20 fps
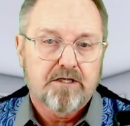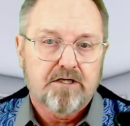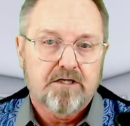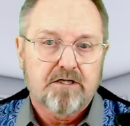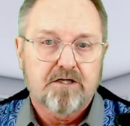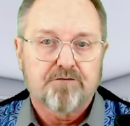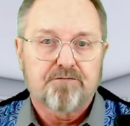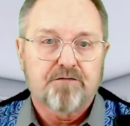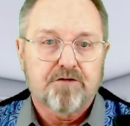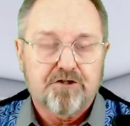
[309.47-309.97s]

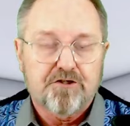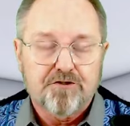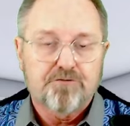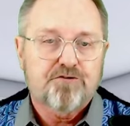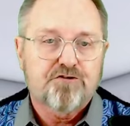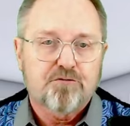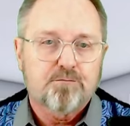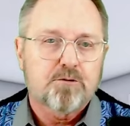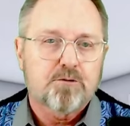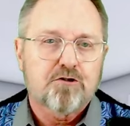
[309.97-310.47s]
If
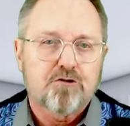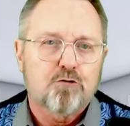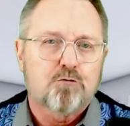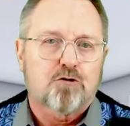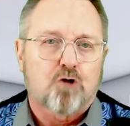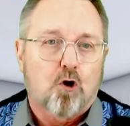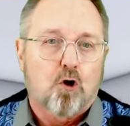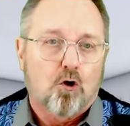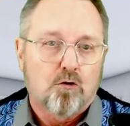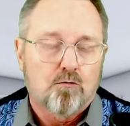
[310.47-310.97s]
YouTube or
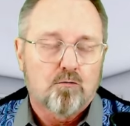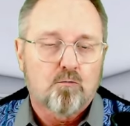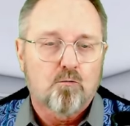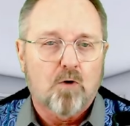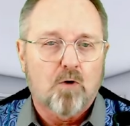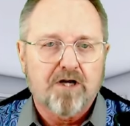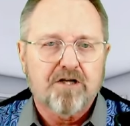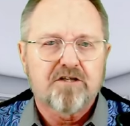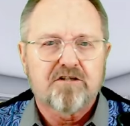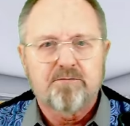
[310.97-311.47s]
Google
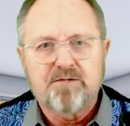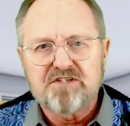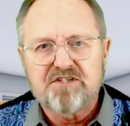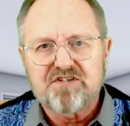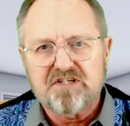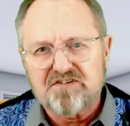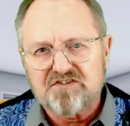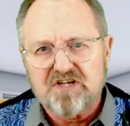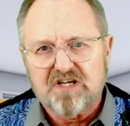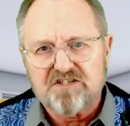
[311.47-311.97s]
wanted to be
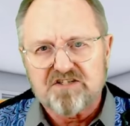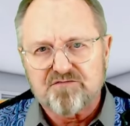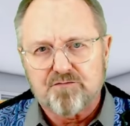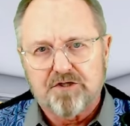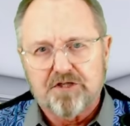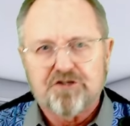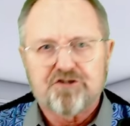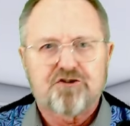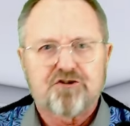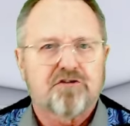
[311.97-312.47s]
successful,
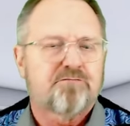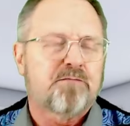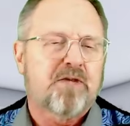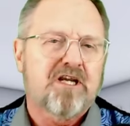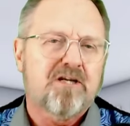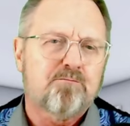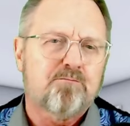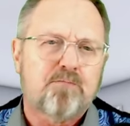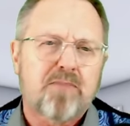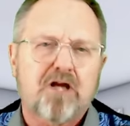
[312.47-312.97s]
they should have
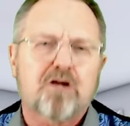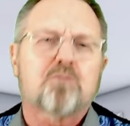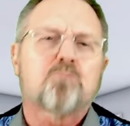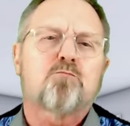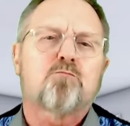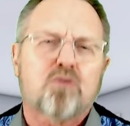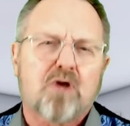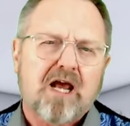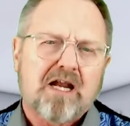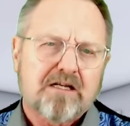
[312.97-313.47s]
made better
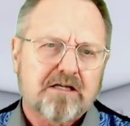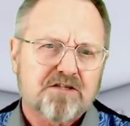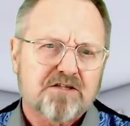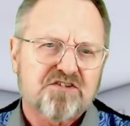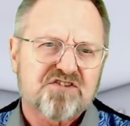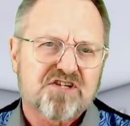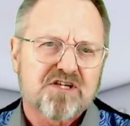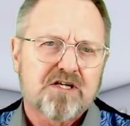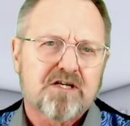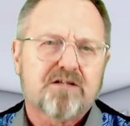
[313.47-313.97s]

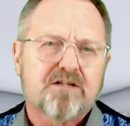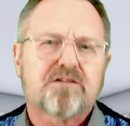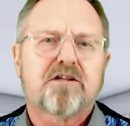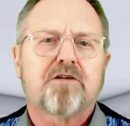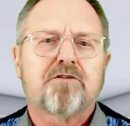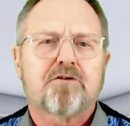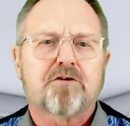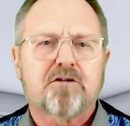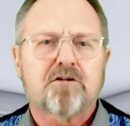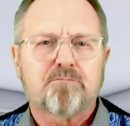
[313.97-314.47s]
products
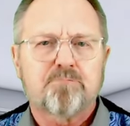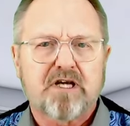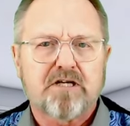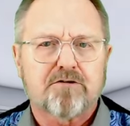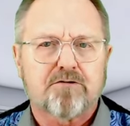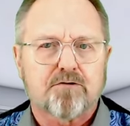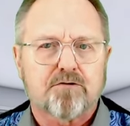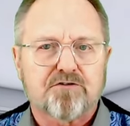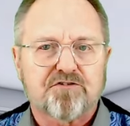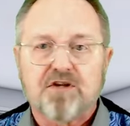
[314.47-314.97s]
than their
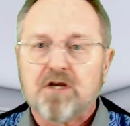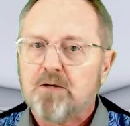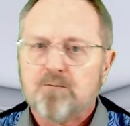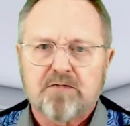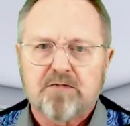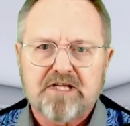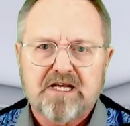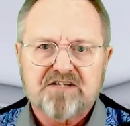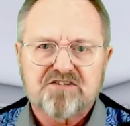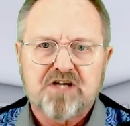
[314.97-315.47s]
competitors.
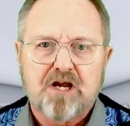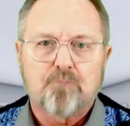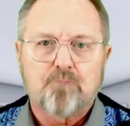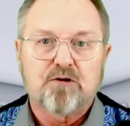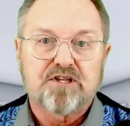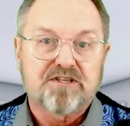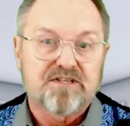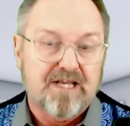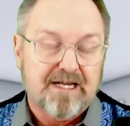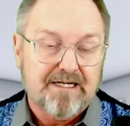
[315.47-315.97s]
But that's not
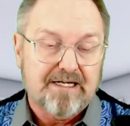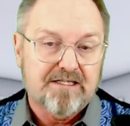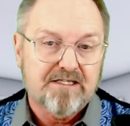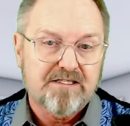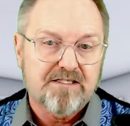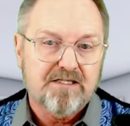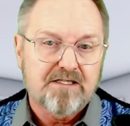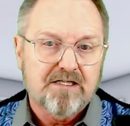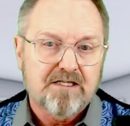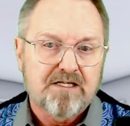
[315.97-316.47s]
what they
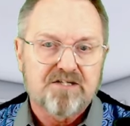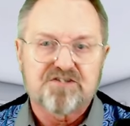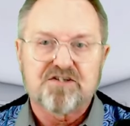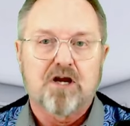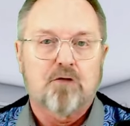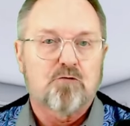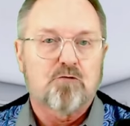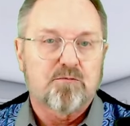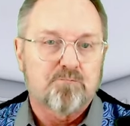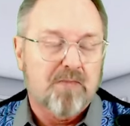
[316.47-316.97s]
did. It's
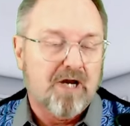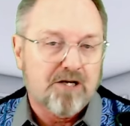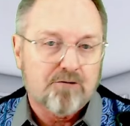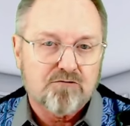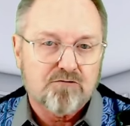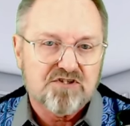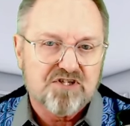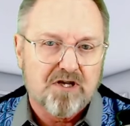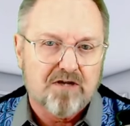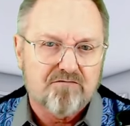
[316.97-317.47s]
not what
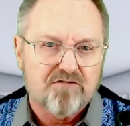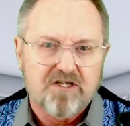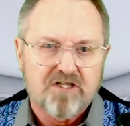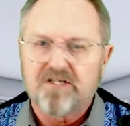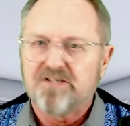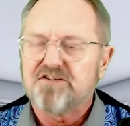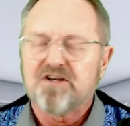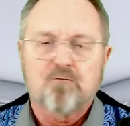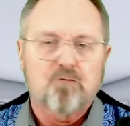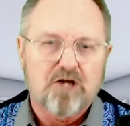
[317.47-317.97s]
Microsoft did.
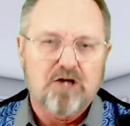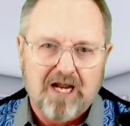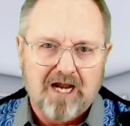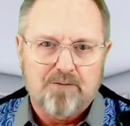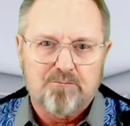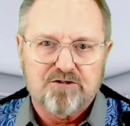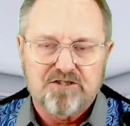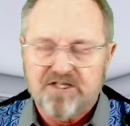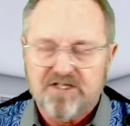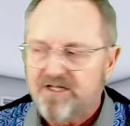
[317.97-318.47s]
It's not what
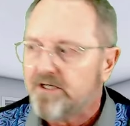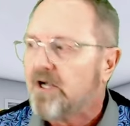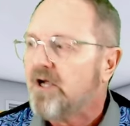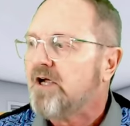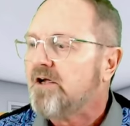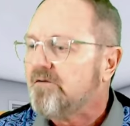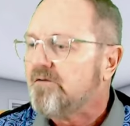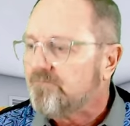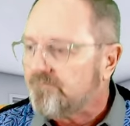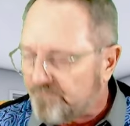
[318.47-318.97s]
Apple did.
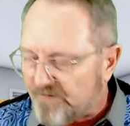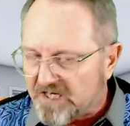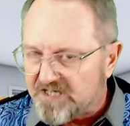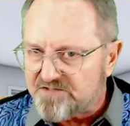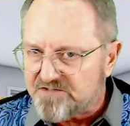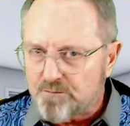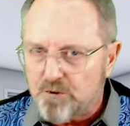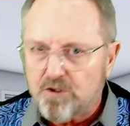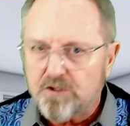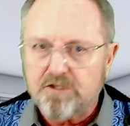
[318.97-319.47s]

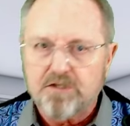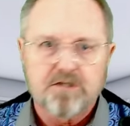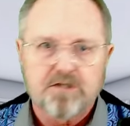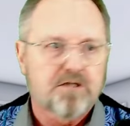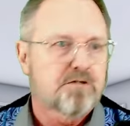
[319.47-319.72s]
Facebook,